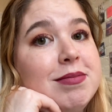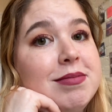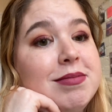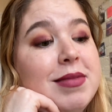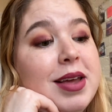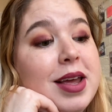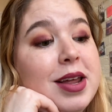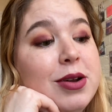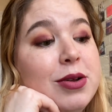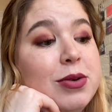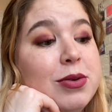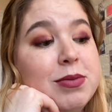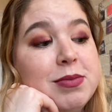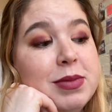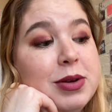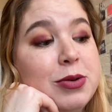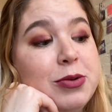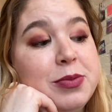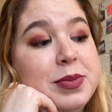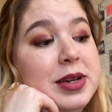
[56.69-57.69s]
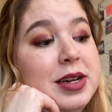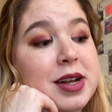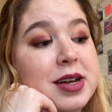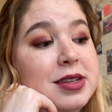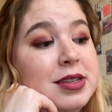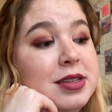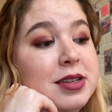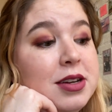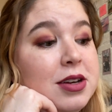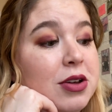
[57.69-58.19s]
And it would be
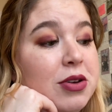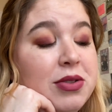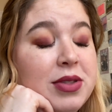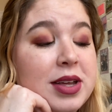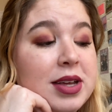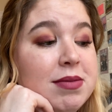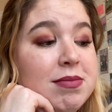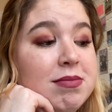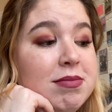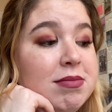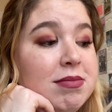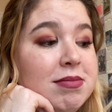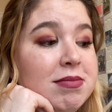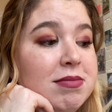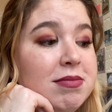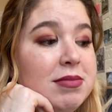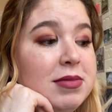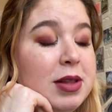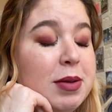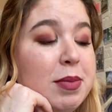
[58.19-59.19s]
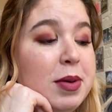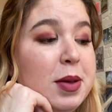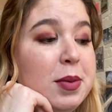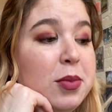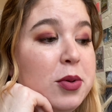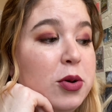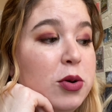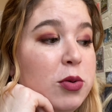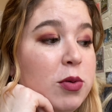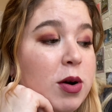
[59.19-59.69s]
nice to know that the people
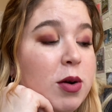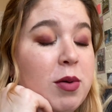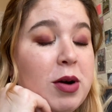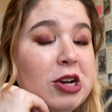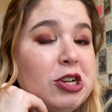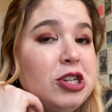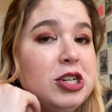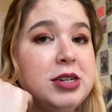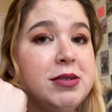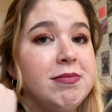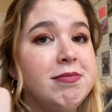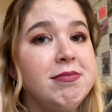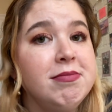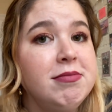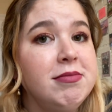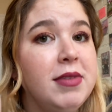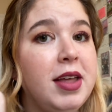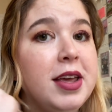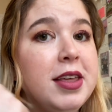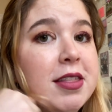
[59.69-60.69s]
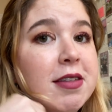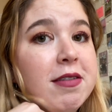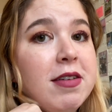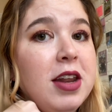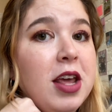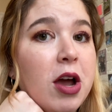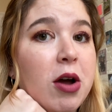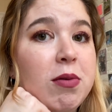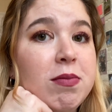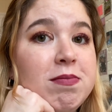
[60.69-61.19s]
who are watching like the
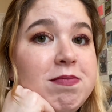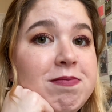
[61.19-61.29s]
video.